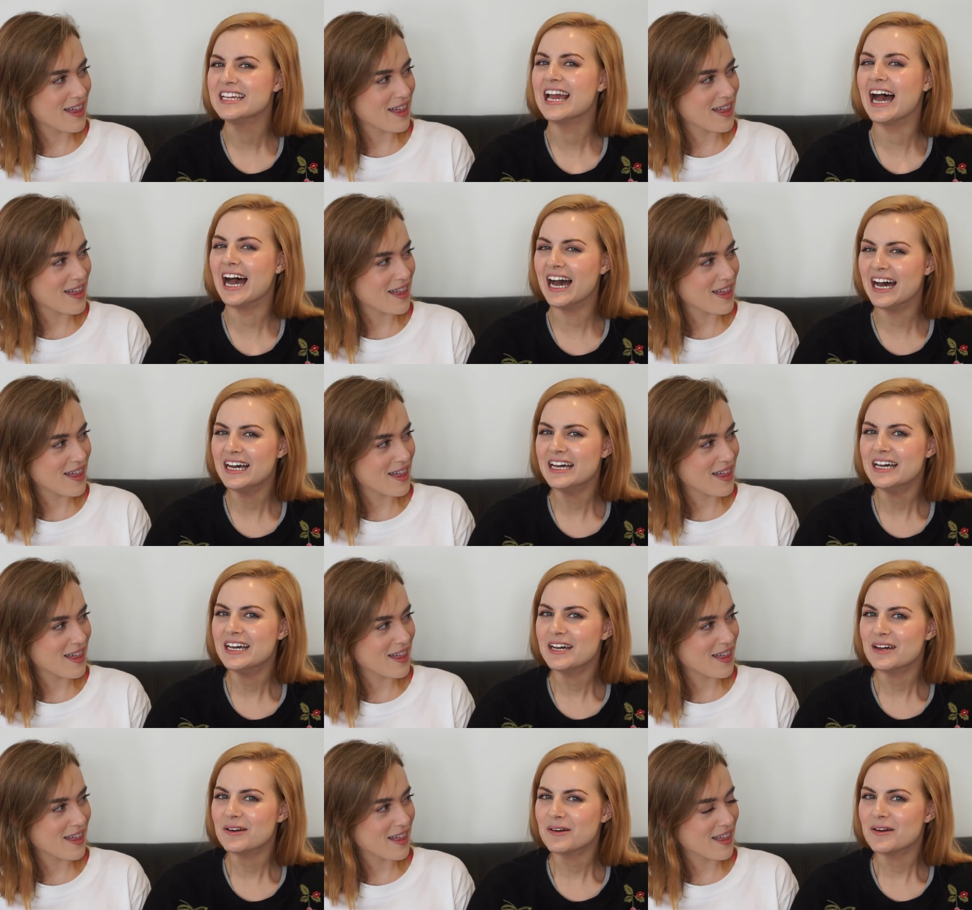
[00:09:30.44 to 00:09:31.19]
Speaker 1: yeah,
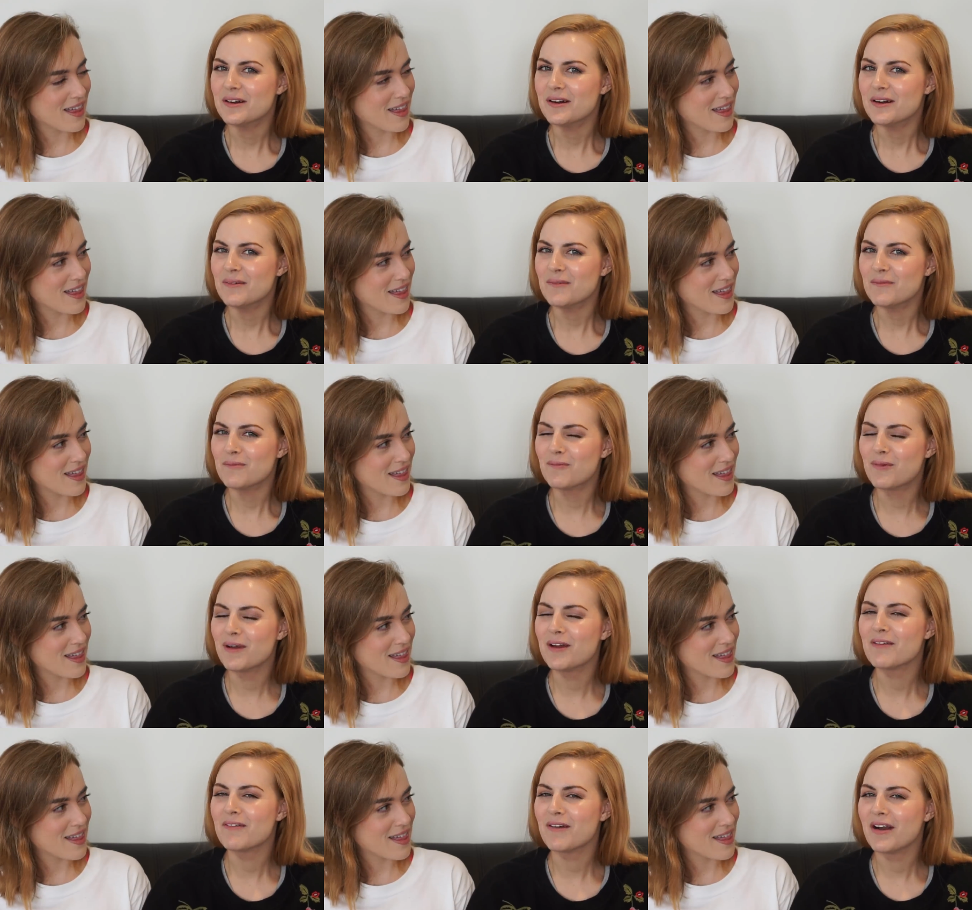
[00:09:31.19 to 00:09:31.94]

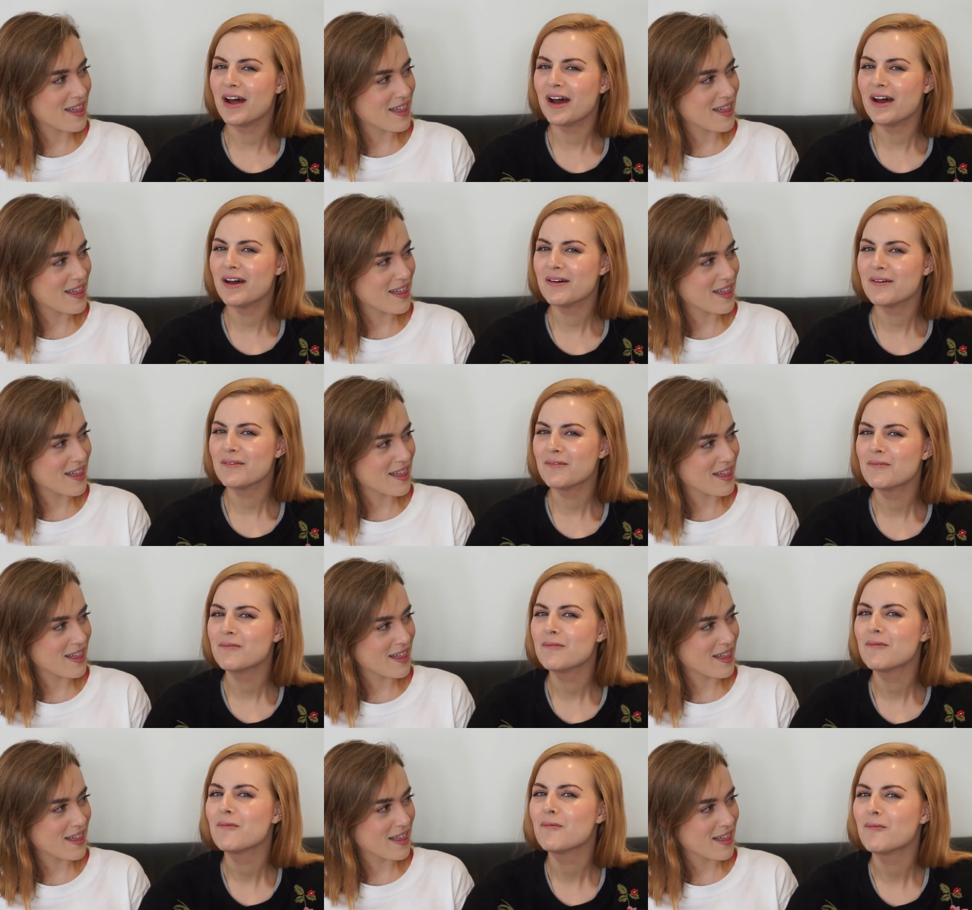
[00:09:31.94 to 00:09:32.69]
we're uh,
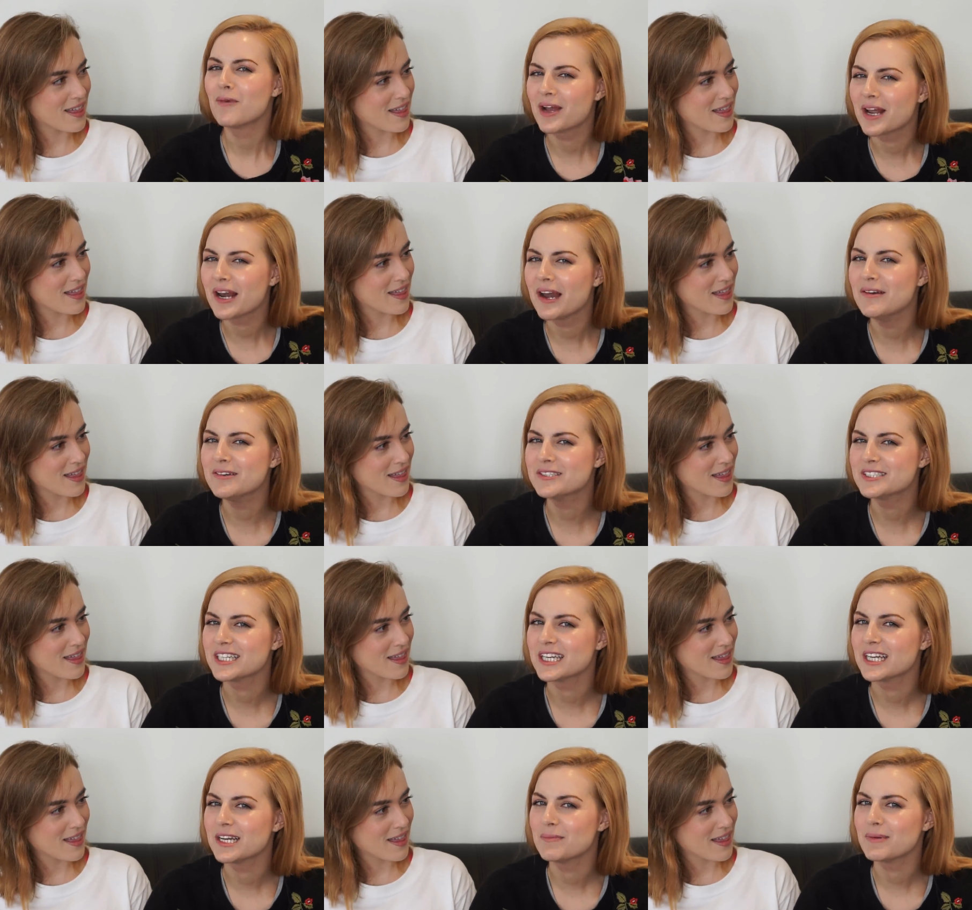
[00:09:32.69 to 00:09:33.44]
we're
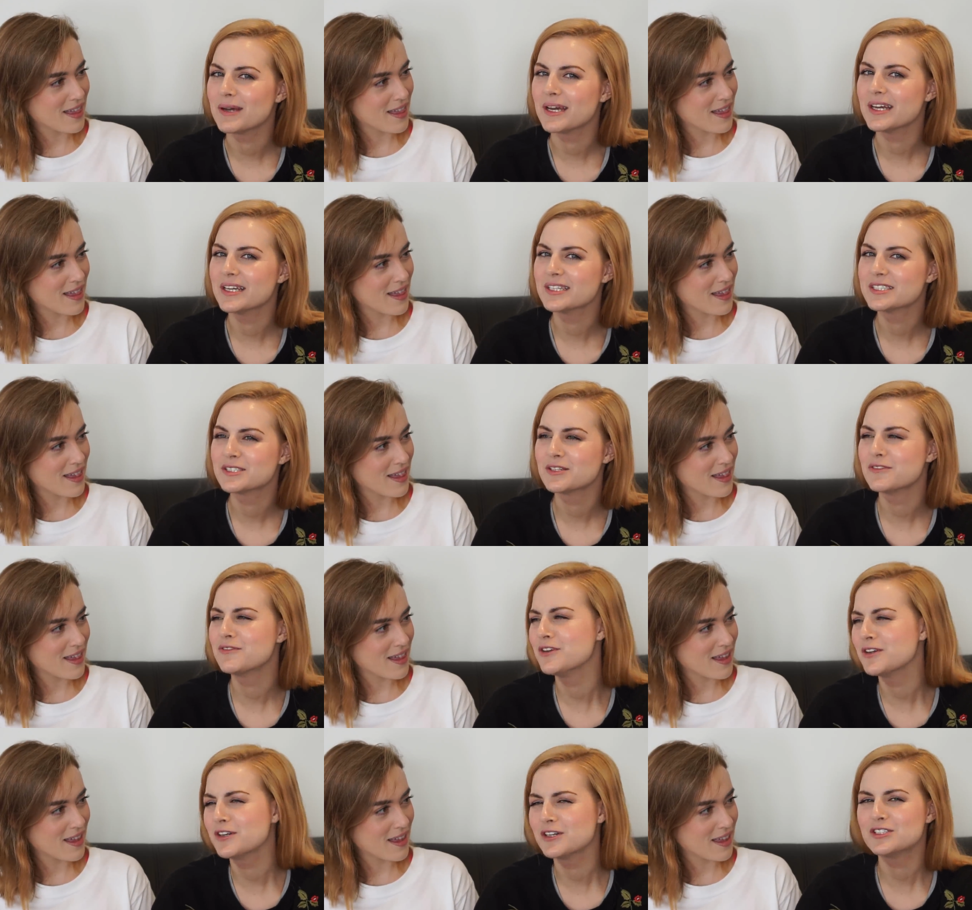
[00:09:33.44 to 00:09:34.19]
closing in a bit, so
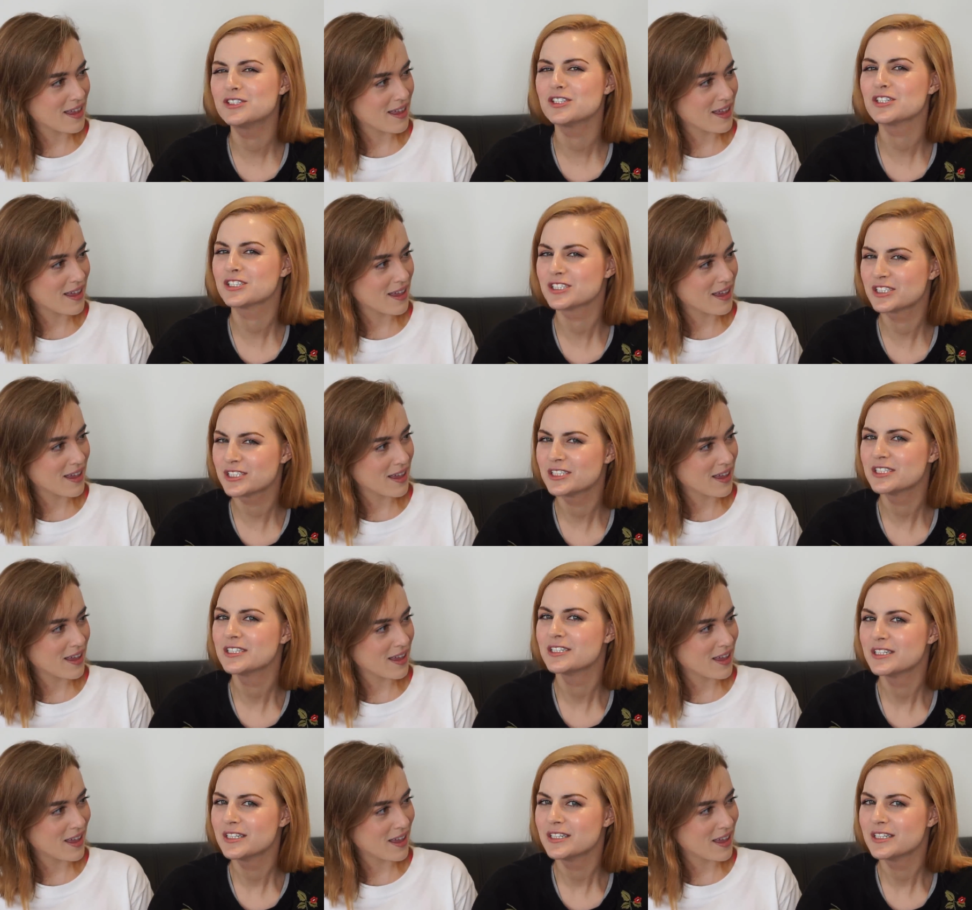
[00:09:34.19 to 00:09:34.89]
if you could just